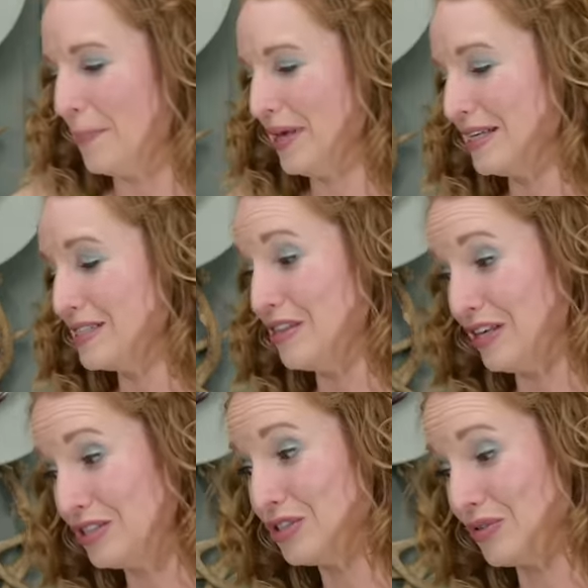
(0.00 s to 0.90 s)
because
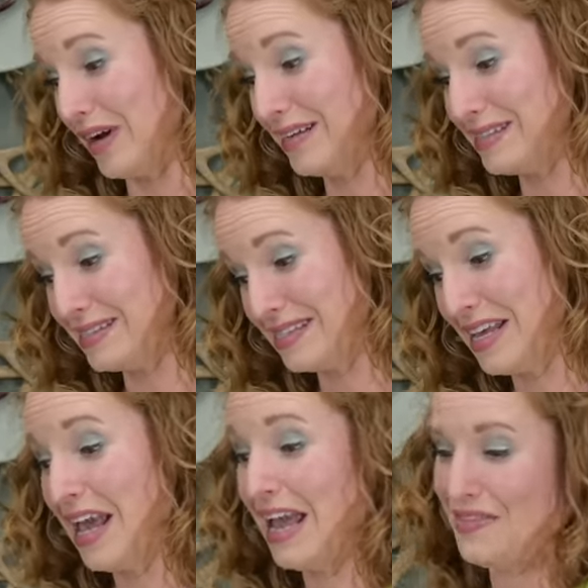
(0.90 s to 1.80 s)
this dress
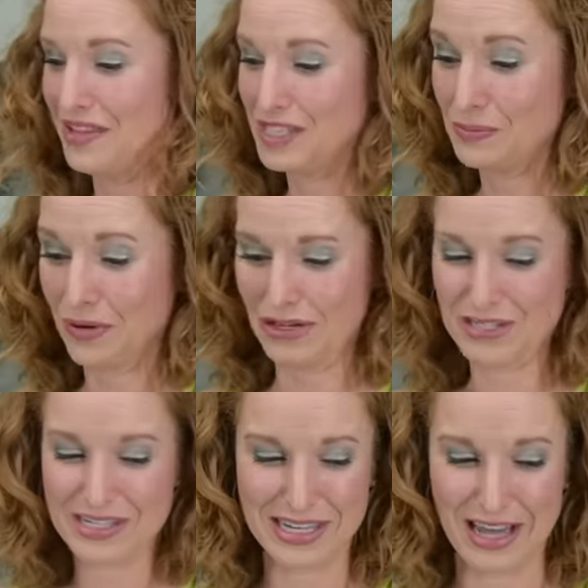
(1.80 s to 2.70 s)
and this
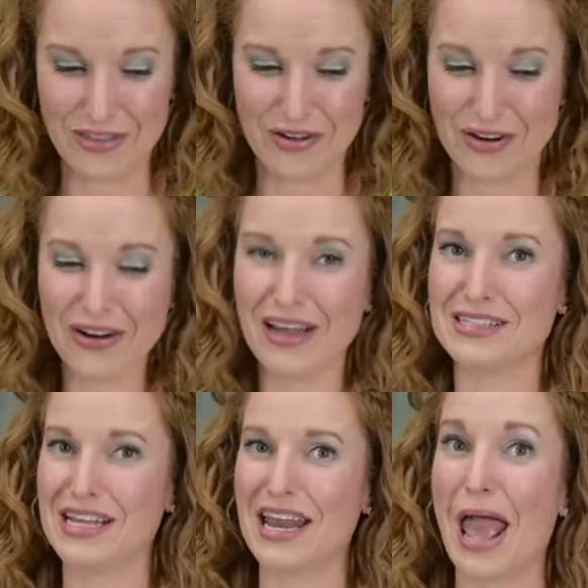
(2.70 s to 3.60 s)
purse together
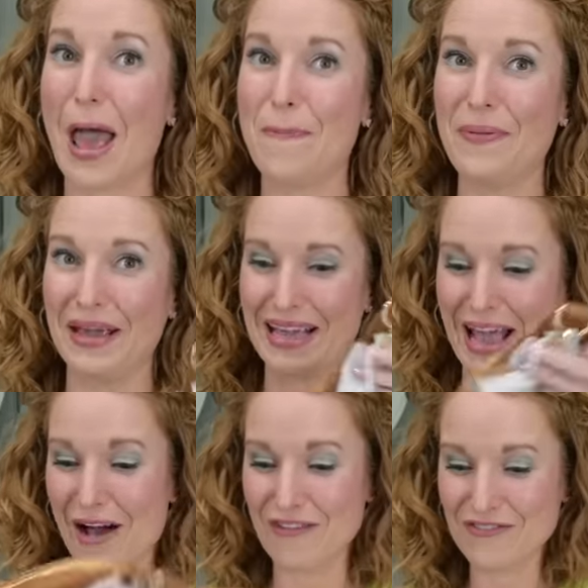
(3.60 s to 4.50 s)
is an epic
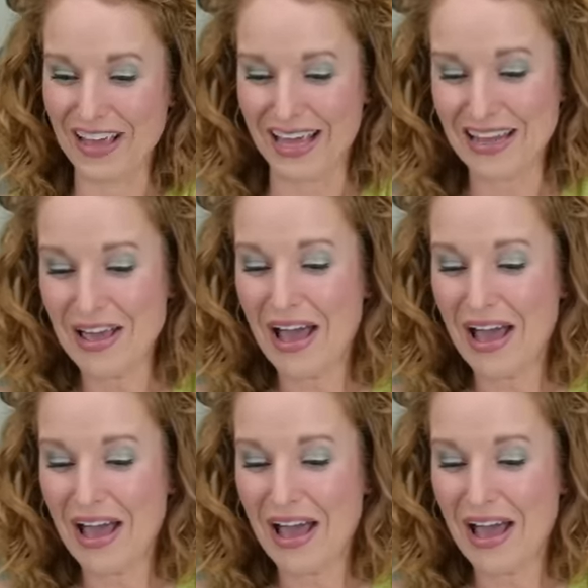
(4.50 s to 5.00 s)
outfit.